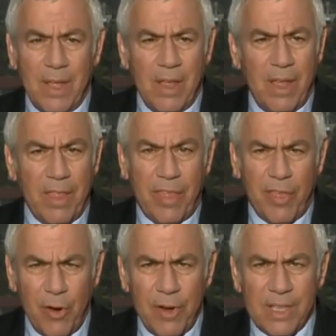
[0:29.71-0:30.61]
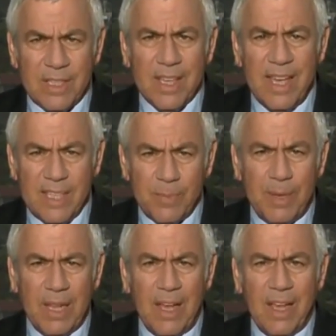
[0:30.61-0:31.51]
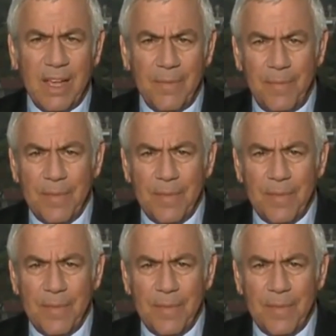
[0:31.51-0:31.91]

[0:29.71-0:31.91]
the third is Hezbollah,